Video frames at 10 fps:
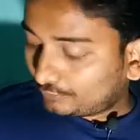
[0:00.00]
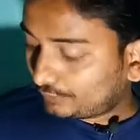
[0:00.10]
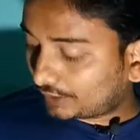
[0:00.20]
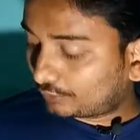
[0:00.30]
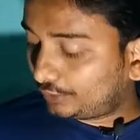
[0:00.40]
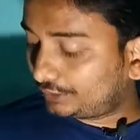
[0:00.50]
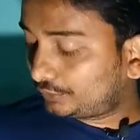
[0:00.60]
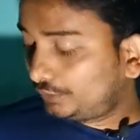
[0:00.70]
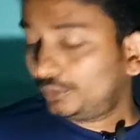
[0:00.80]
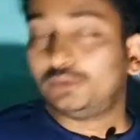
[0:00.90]
We are going
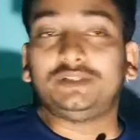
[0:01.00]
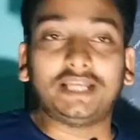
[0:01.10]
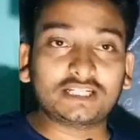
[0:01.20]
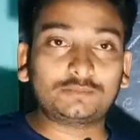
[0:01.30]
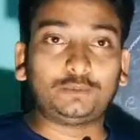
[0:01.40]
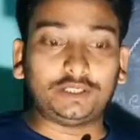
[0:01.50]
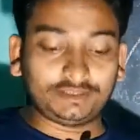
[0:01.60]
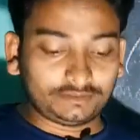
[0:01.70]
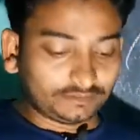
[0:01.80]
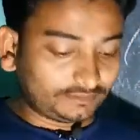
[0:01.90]
to next
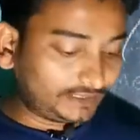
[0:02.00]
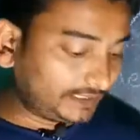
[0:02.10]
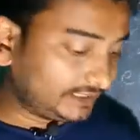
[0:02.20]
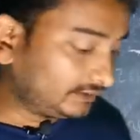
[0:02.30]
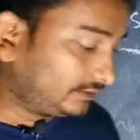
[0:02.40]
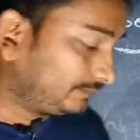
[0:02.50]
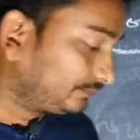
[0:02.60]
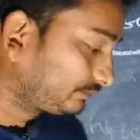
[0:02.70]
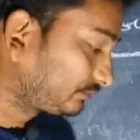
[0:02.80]
point, that is